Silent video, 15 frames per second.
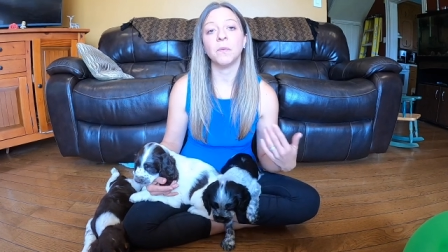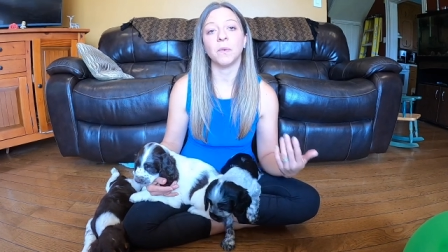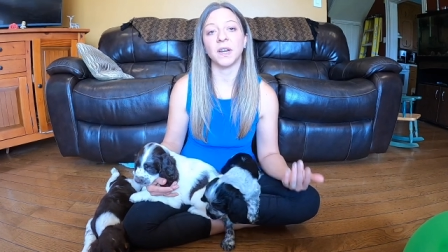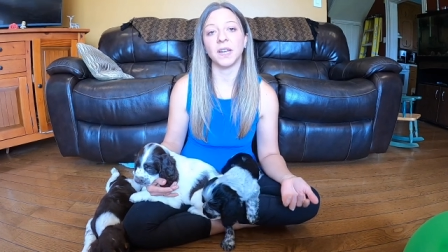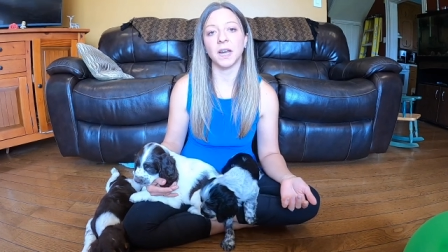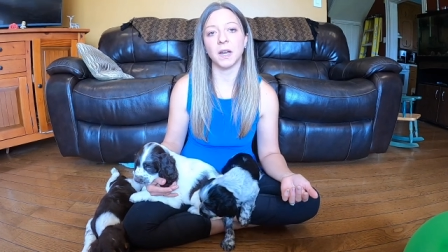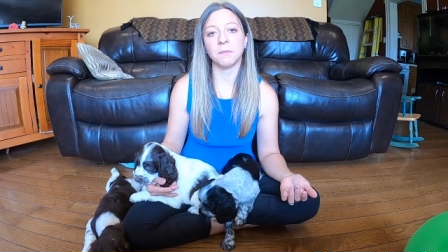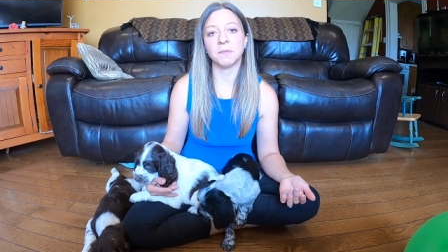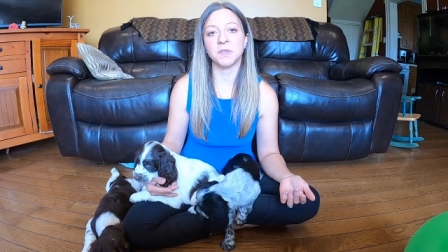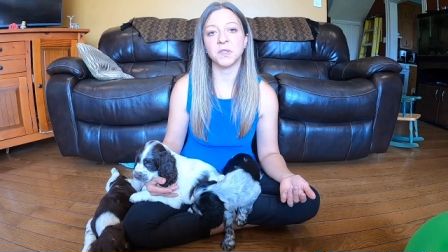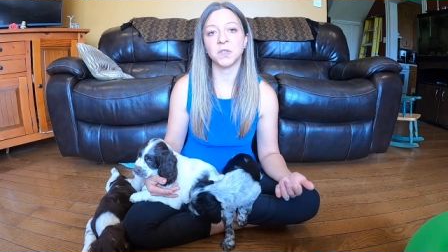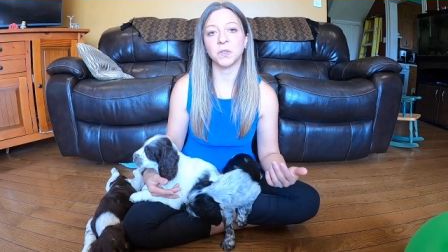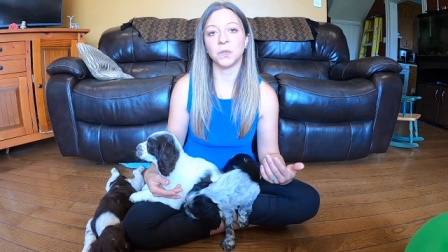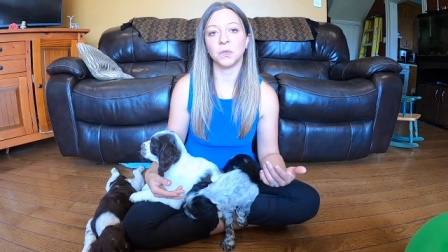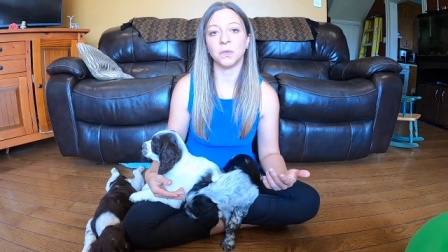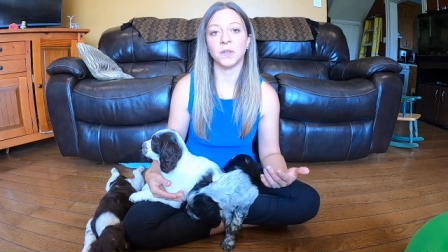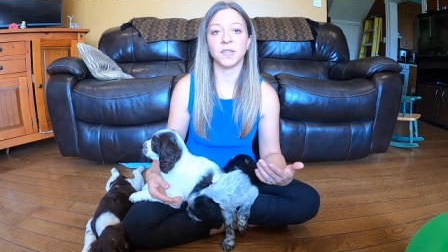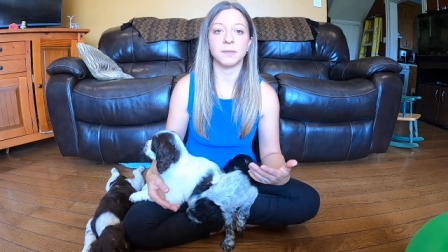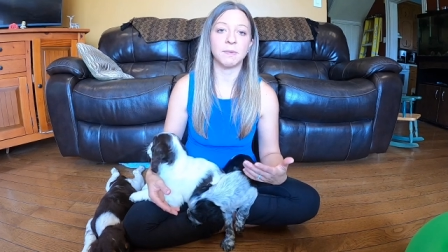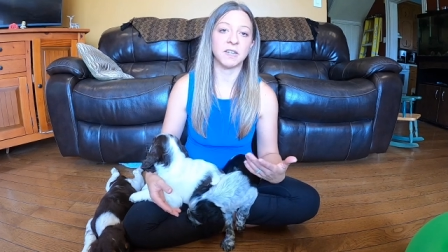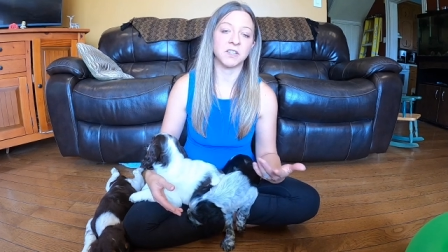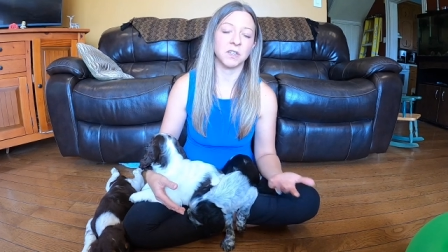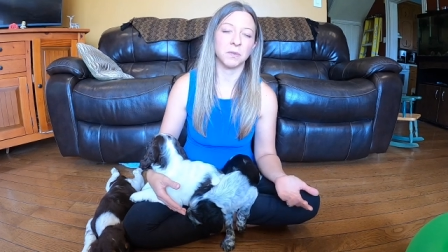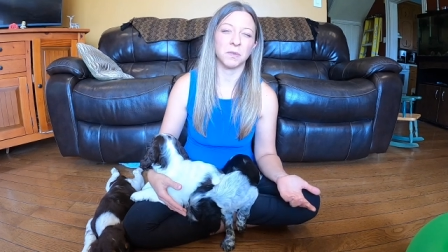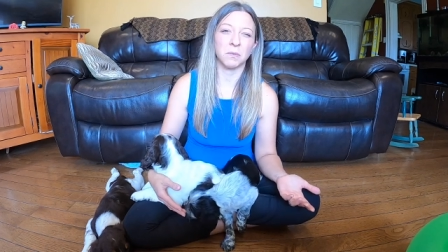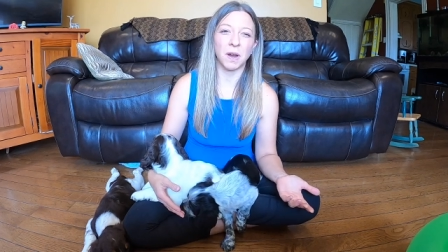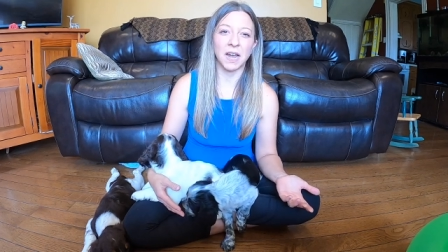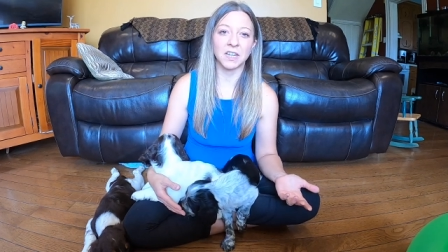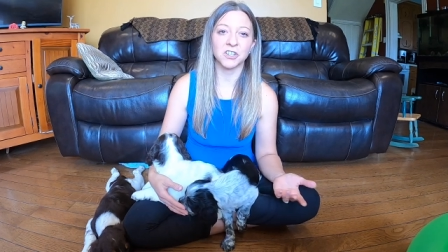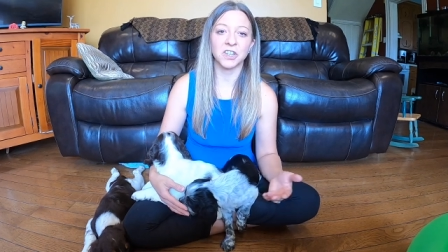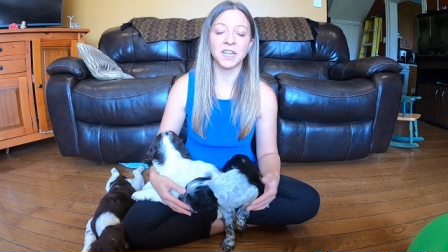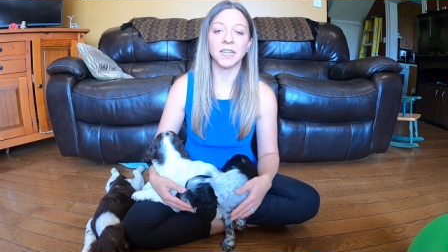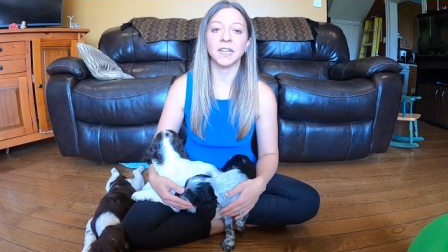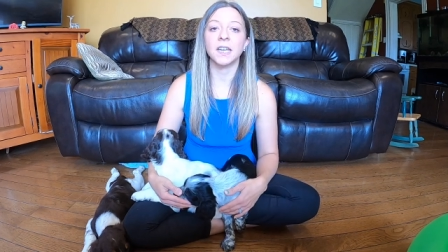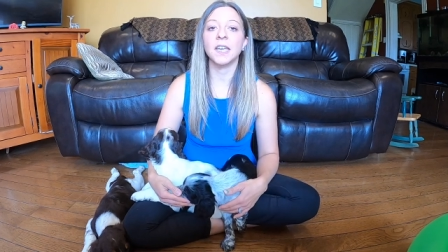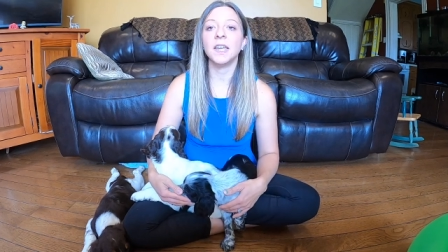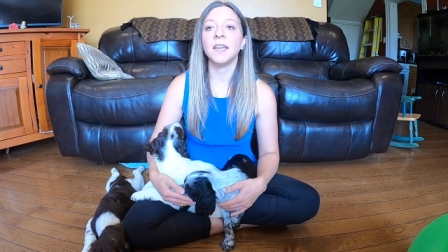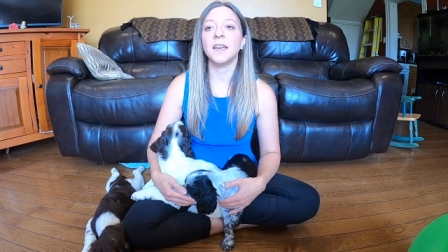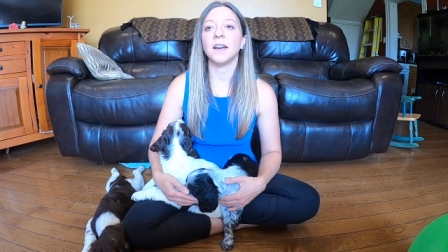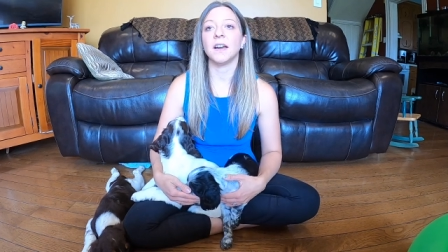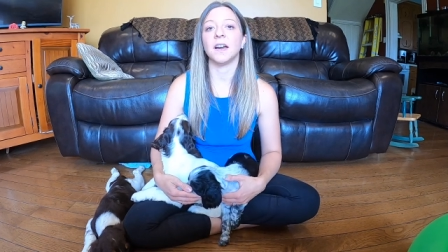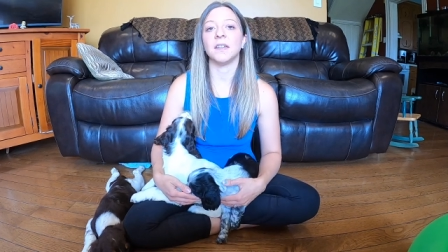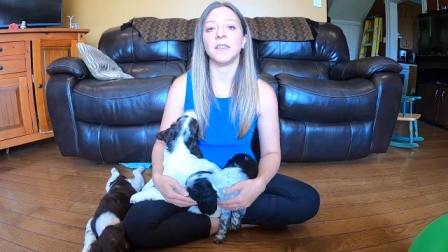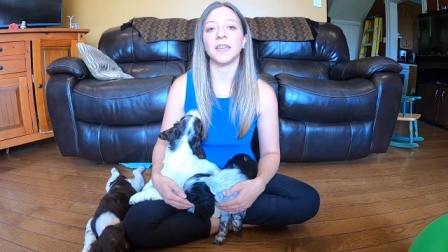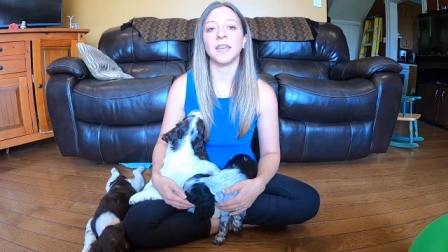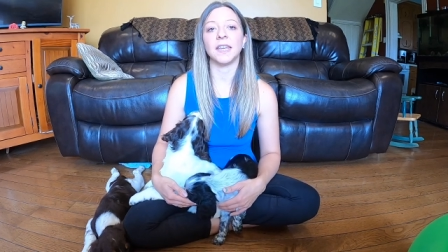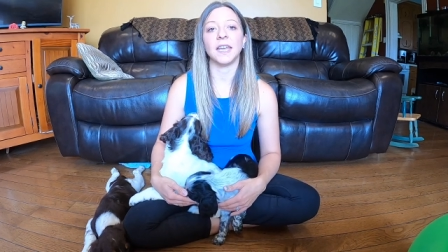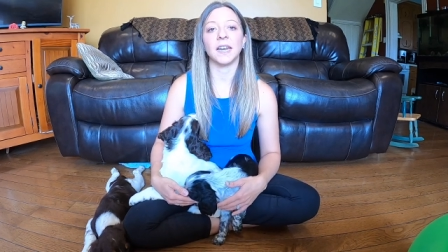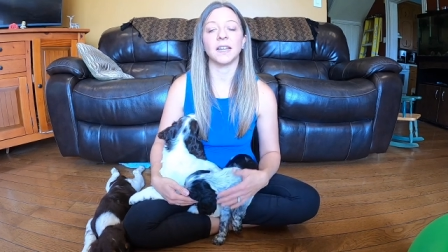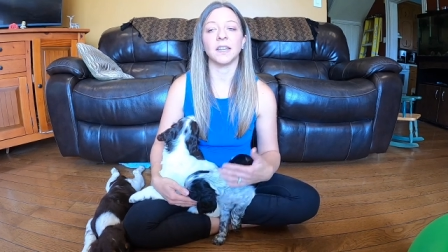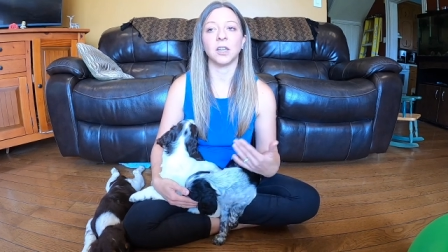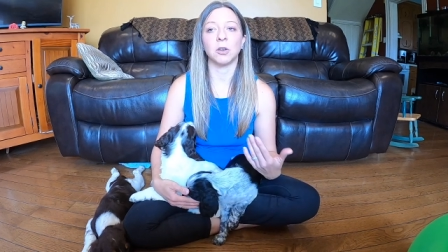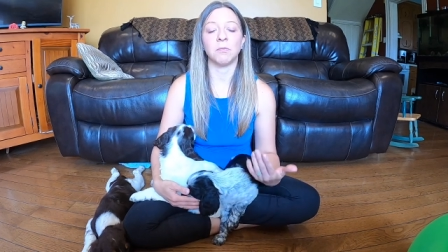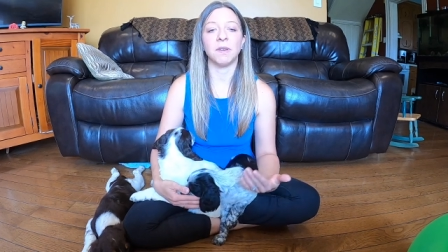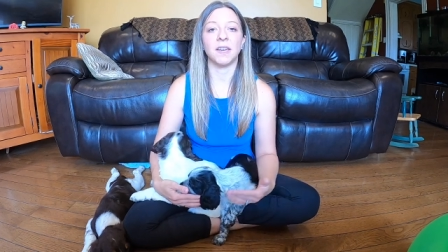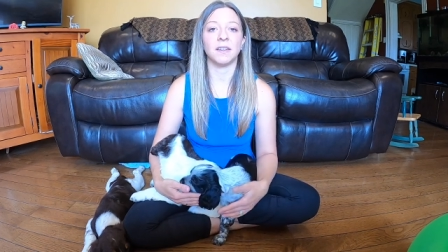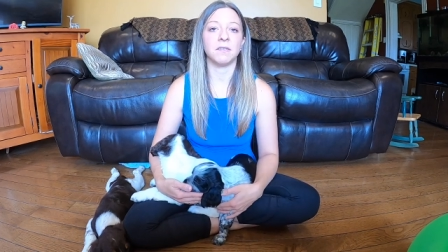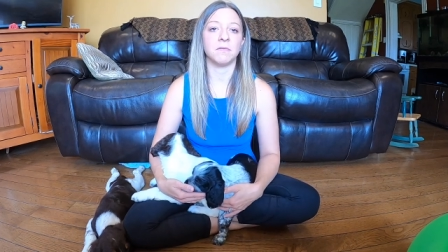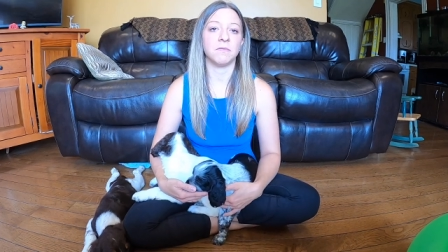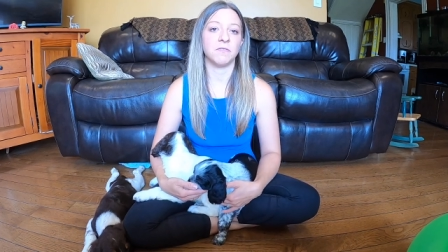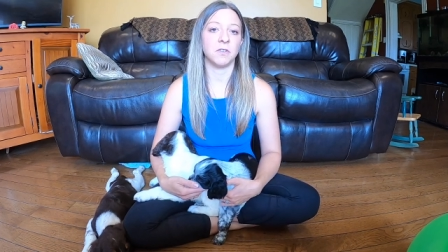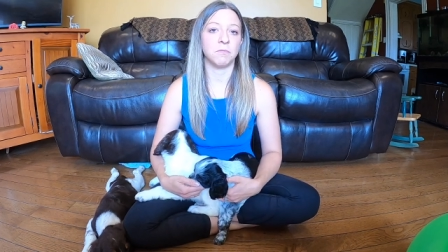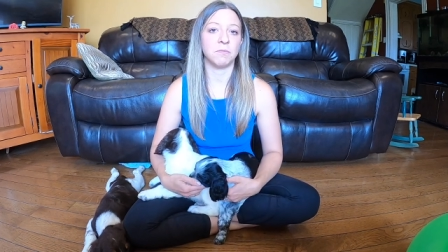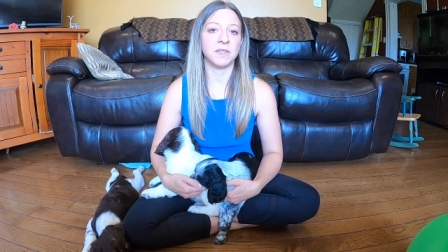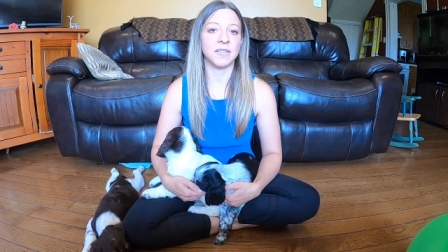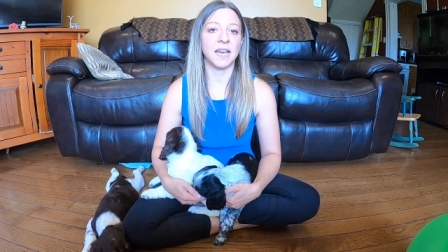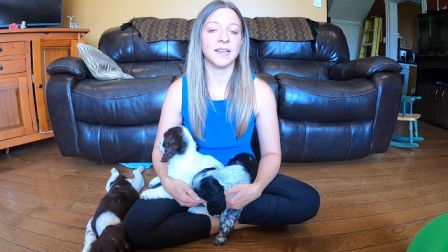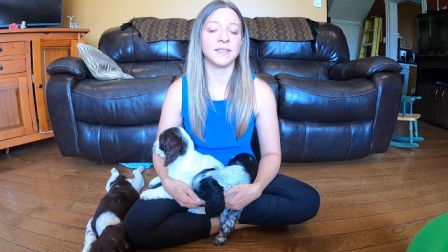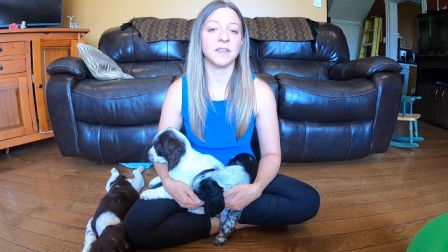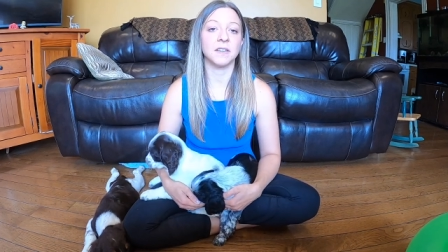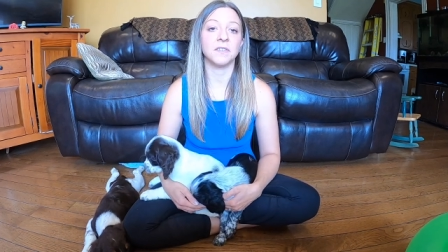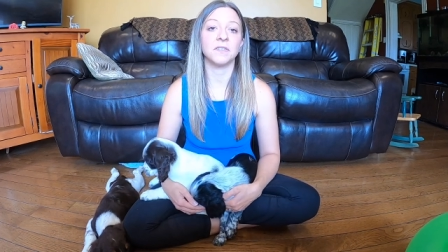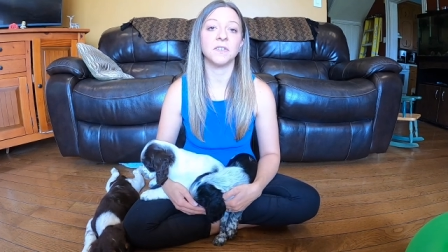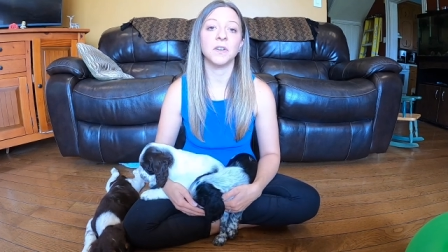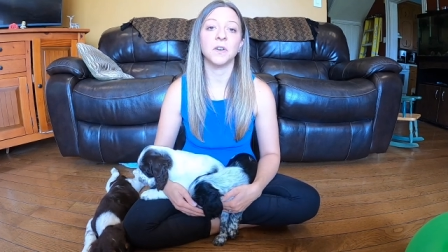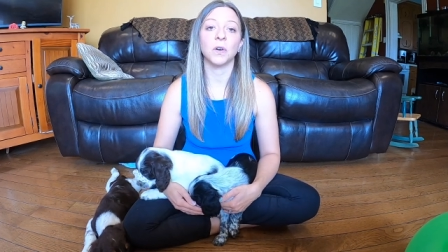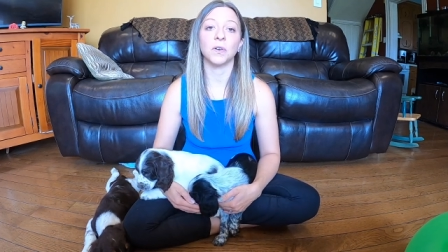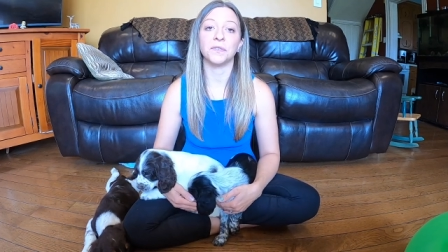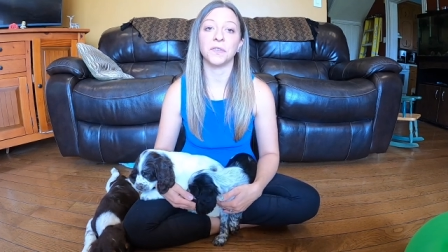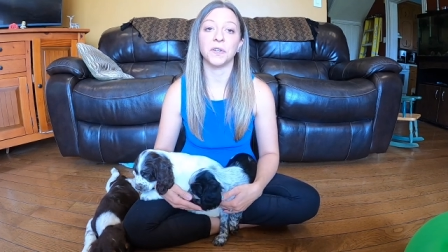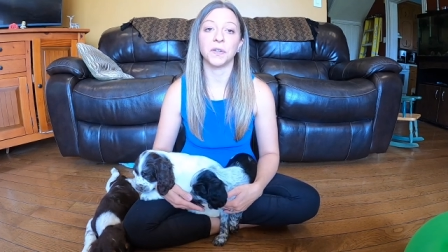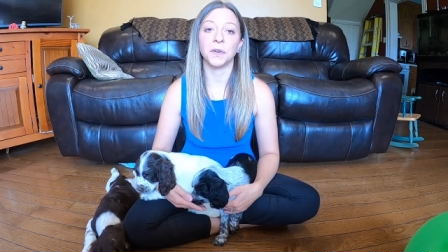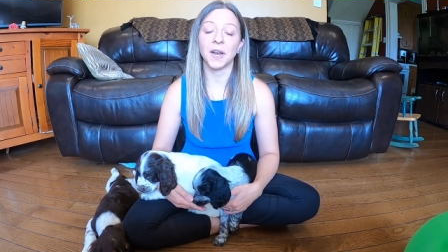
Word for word: when it comes to, especially with rationing, uh, they can get a little bit food possessive or food